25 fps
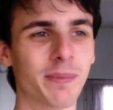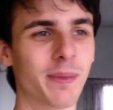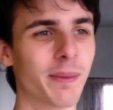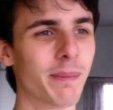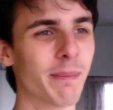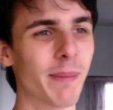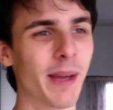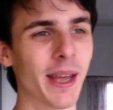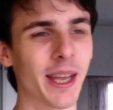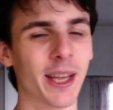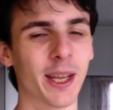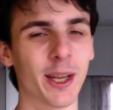
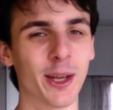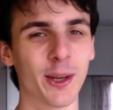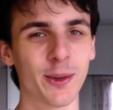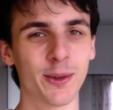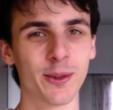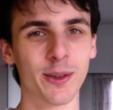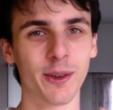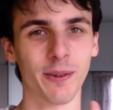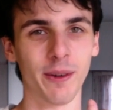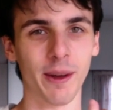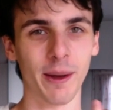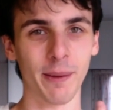make
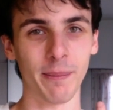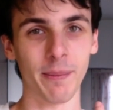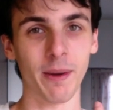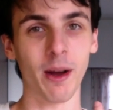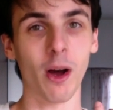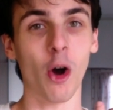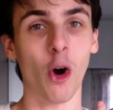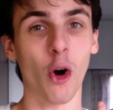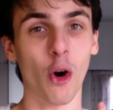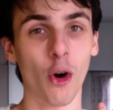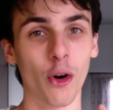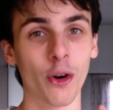use of them
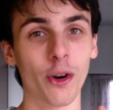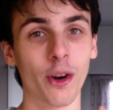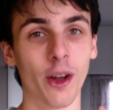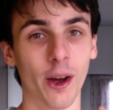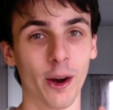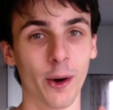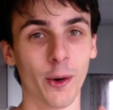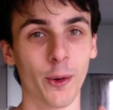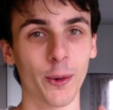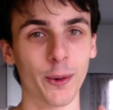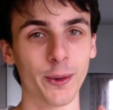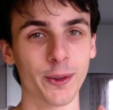on
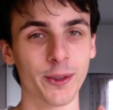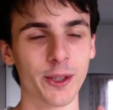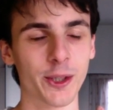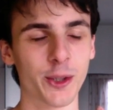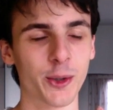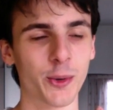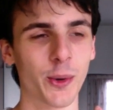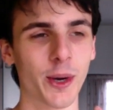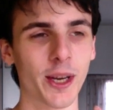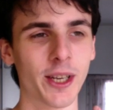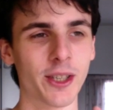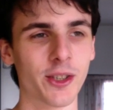a cold
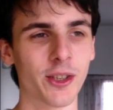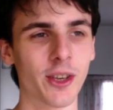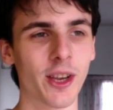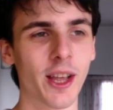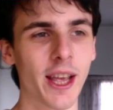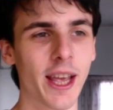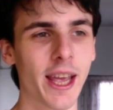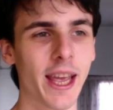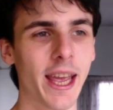situation.